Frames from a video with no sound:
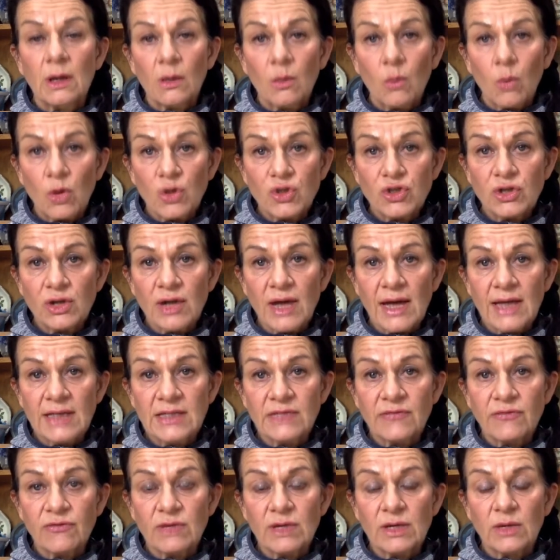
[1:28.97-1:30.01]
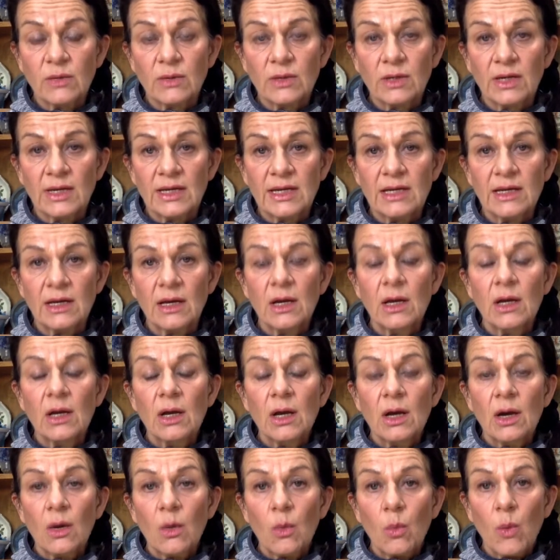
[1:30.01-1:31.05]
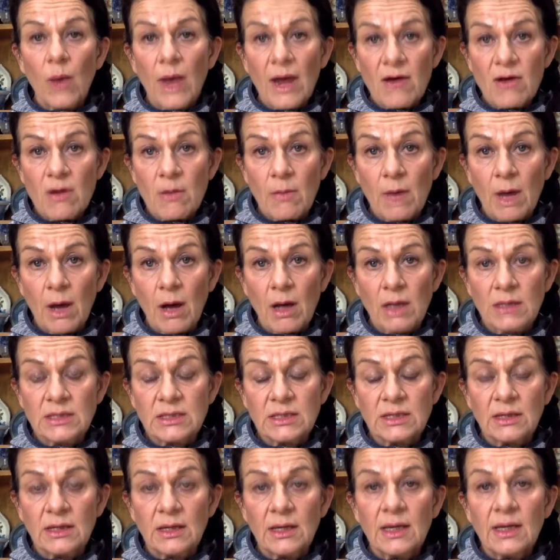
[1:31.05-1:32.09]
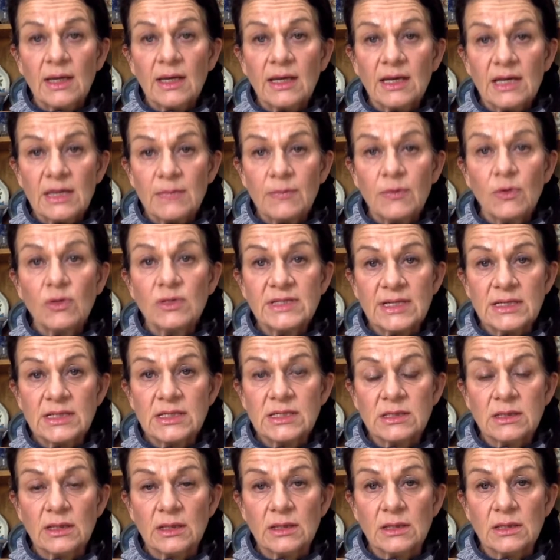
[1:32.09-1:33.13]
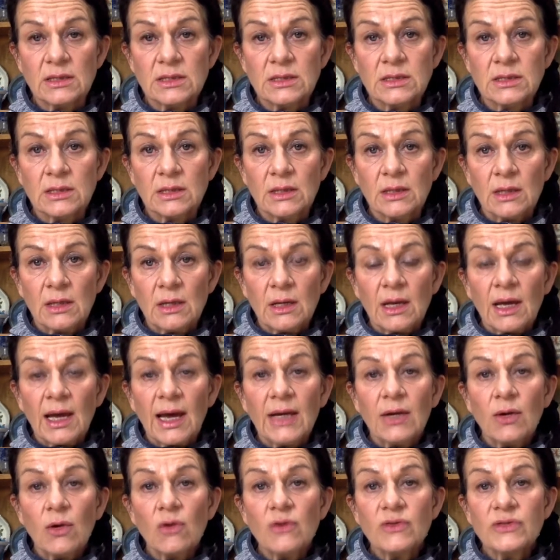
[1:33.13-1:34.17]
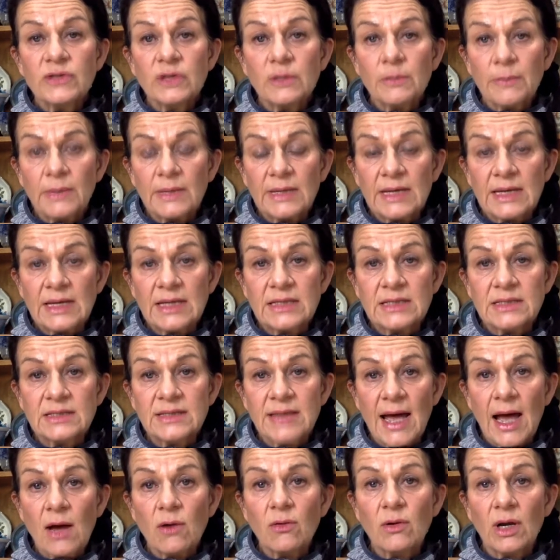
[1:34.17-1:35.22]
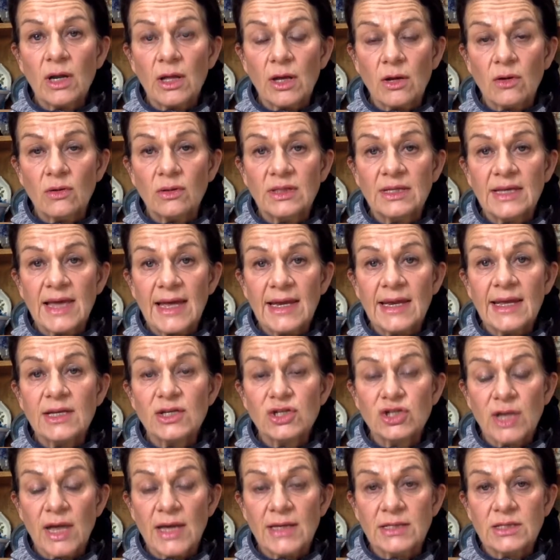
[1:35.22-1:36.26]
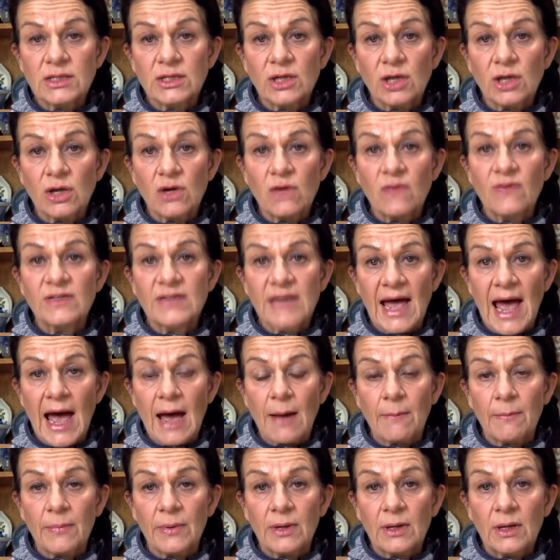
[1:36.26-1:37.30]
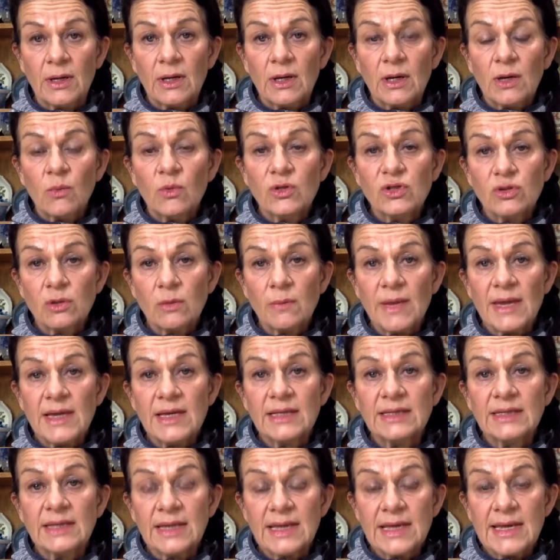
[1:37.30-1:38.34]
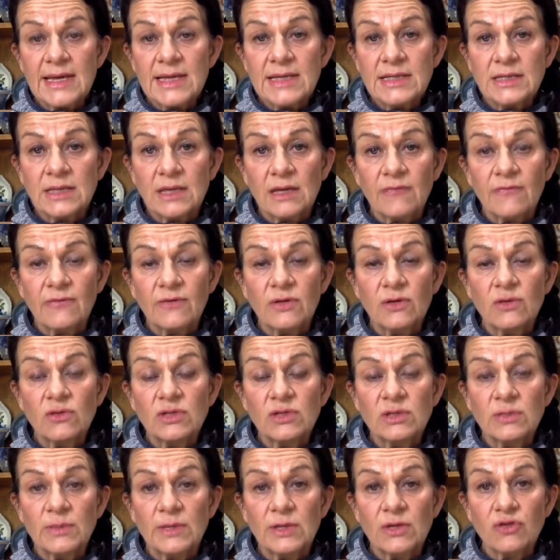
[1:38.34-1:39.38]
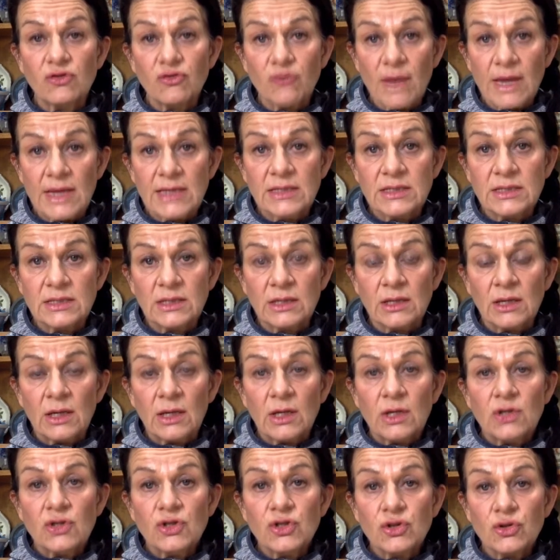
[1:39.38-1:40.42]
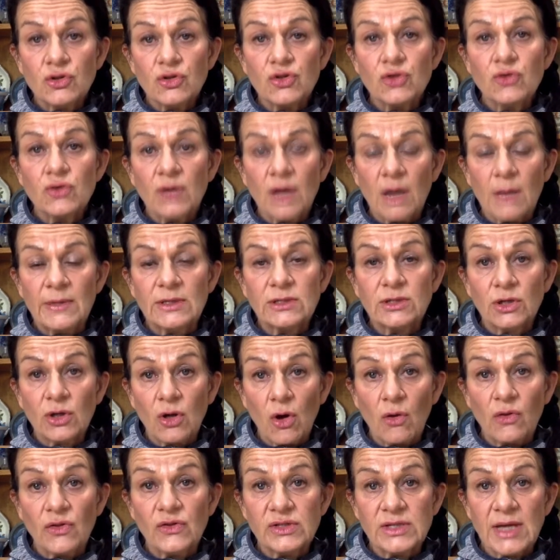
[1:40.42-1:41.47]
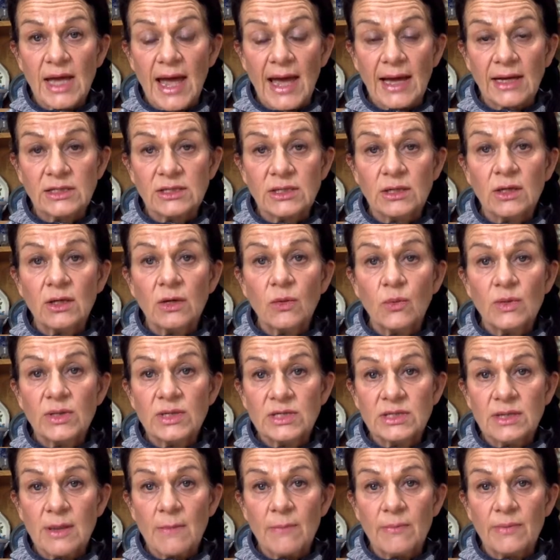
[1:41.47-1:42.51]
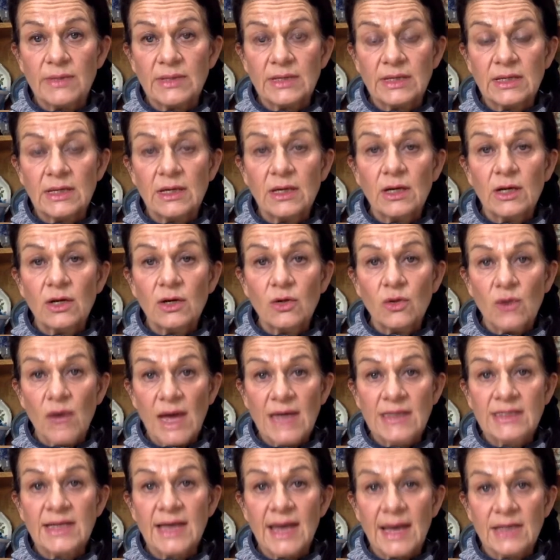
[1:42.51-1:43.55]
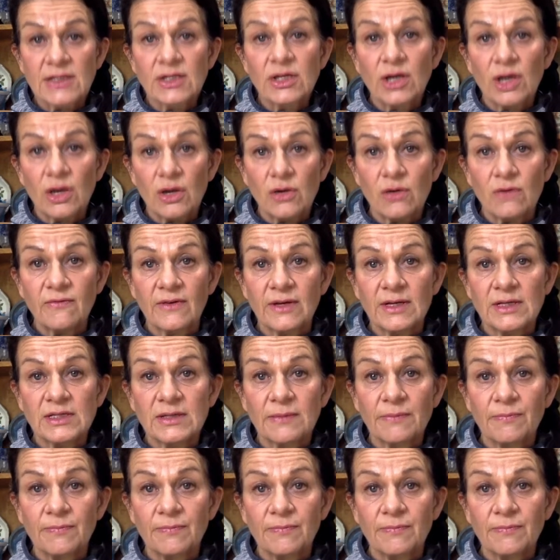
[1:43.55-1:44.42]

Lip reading: Wash your hands frequently, wear a mask, keep your distance, and also please download the NHS COVID app, which will make it easier for you to be traced should you come into contact with somebody who has had COVID.